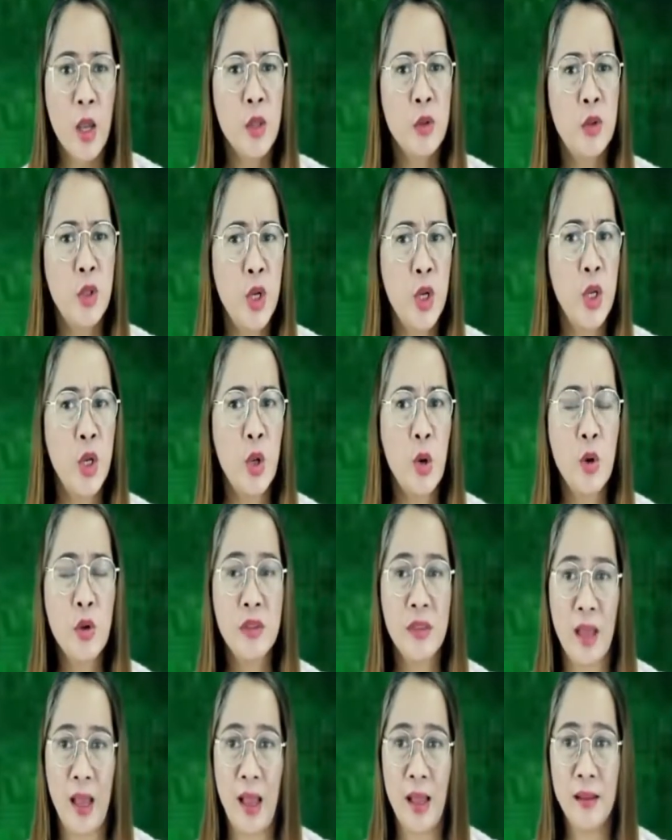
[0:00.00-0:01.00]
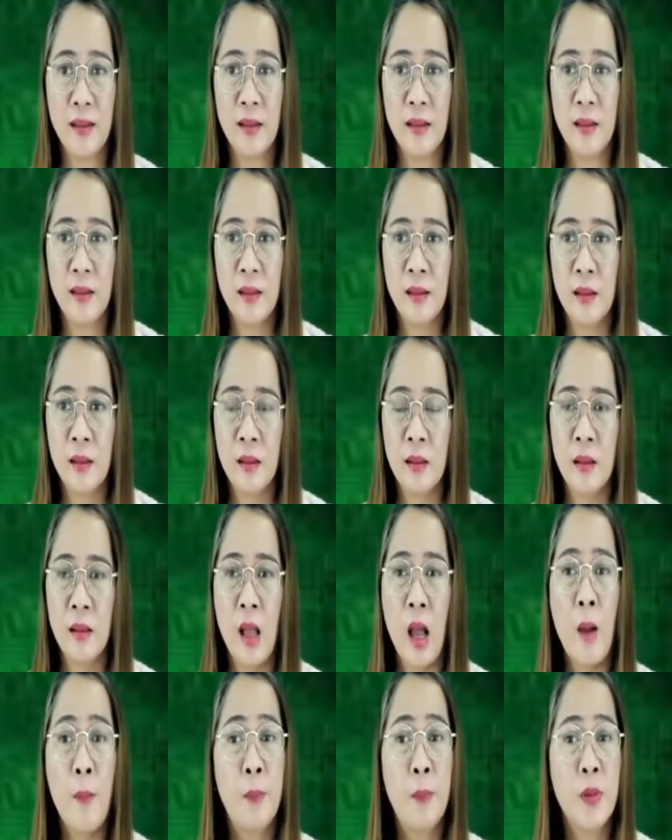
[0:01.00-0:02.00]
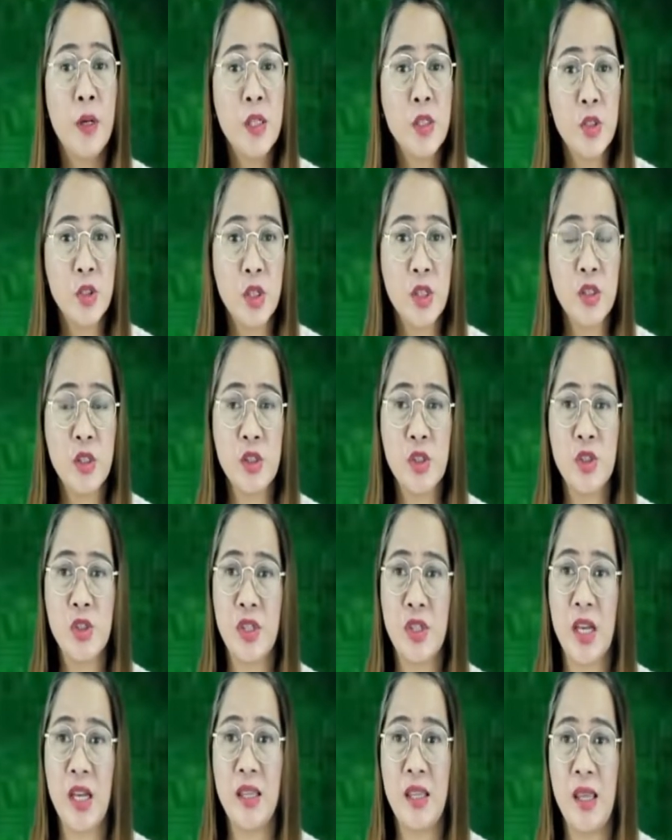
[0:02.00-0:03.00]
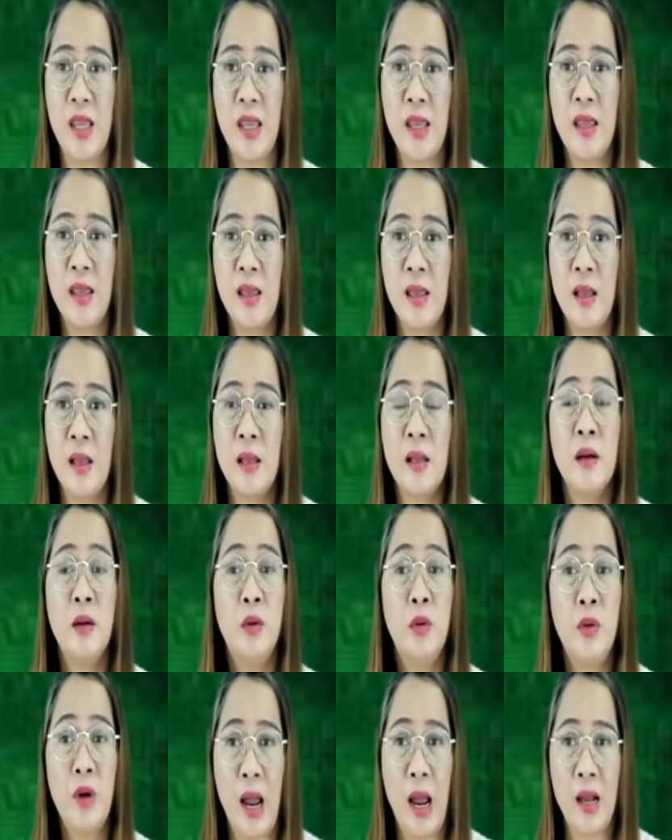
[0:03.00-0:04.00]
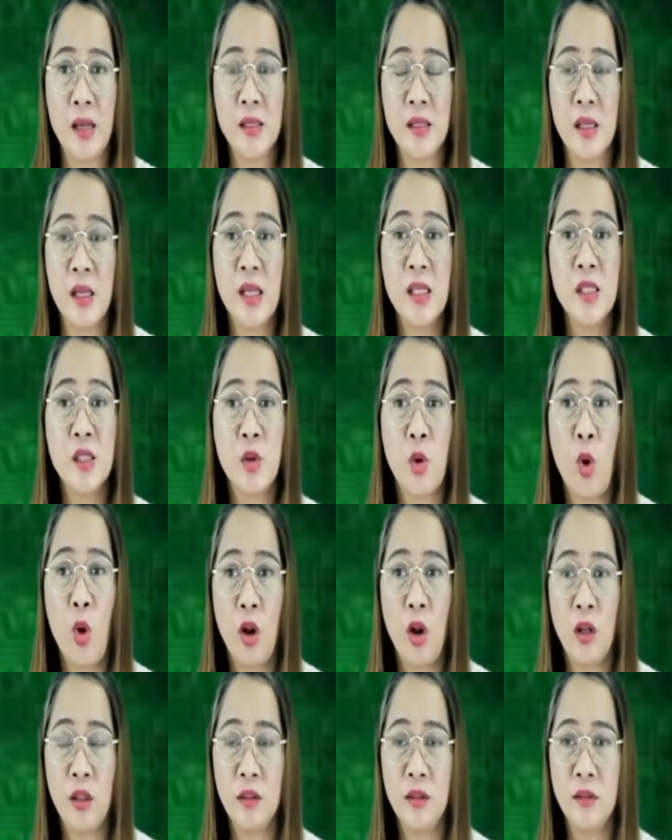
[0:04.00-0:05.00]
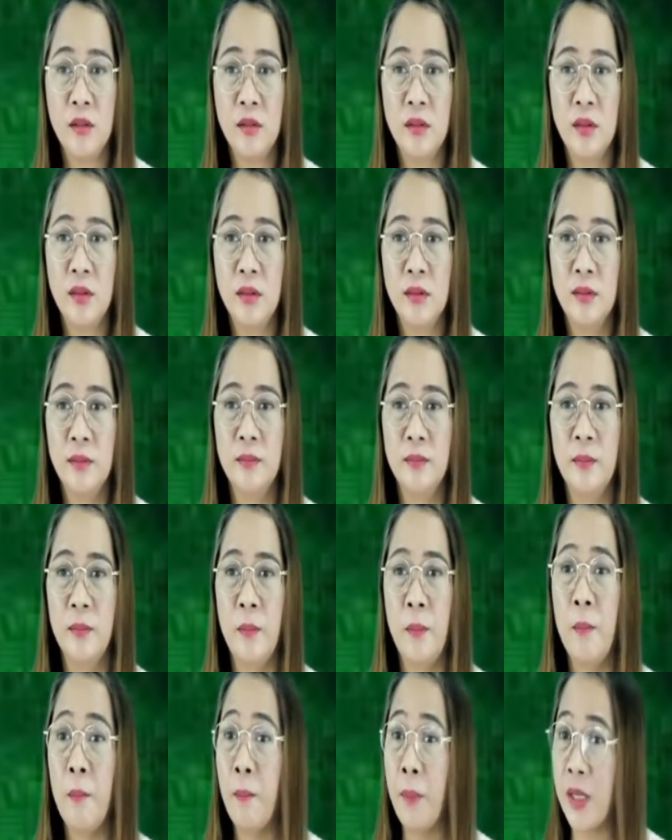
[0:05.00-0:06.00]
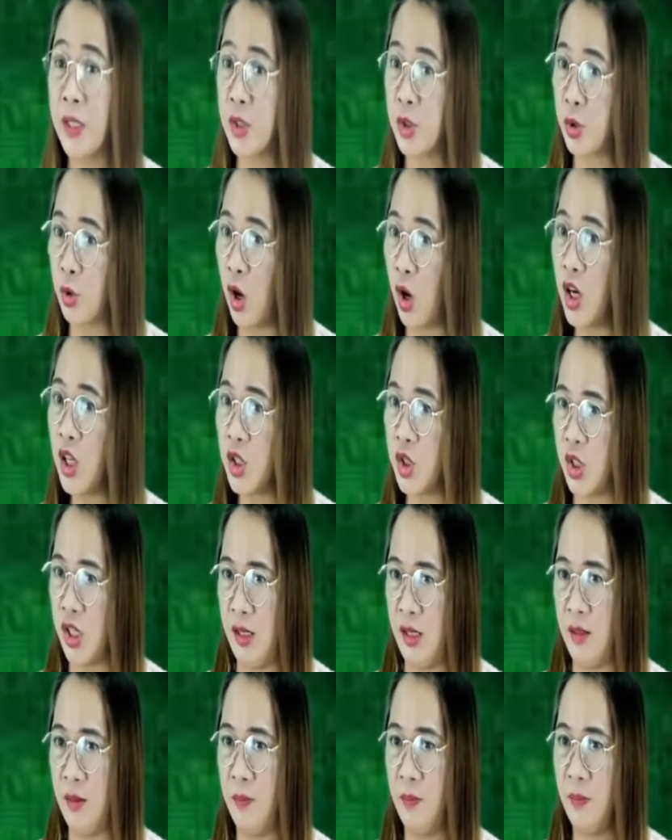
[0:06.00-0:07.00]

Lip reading: Do you know that a person who study rocks is called petrology?